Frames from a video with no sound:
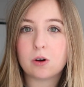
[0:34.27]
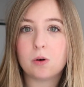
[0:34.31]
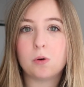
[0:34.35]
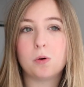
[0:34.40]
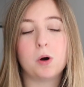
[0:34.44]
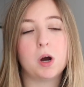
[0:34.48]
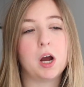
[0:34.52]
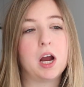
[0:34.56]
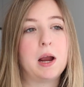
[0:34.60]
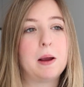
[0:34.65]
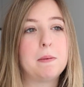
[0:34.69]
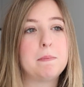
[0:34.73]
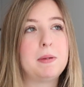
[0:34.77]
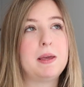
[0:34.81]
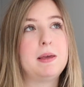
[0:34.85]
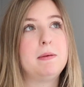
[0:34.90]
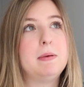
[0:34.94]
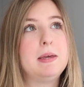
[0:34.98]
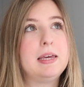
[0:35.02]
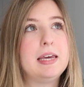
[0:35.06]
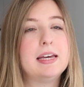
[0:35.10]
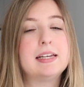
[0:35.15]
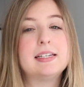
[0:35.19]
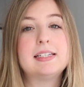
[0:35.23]
or
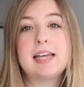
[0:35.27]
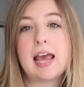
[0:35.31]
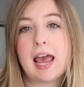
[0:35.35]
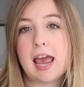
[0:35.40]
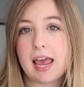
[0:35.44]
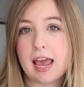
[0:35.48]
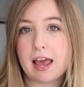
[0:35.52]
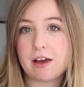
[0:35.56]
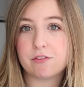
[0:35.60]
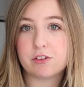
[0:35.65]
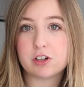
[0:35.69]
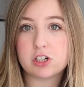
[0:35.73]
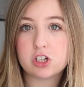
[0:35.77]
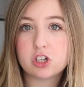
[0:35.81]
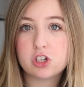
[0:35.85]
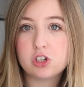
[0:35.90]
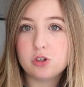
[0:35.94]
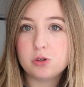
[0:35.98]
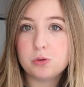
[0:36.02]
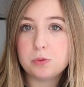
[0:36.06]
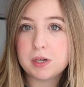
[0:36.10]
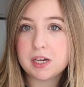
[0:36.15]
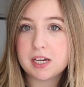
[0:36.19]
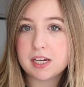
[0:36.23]
maybe a day every
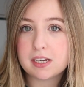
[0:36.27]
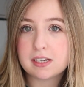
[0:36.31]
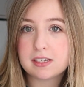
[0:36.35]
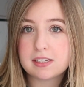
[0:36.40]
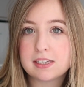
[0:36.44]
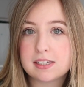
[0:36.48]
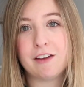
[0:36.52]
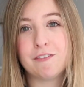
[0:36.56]
two weeks.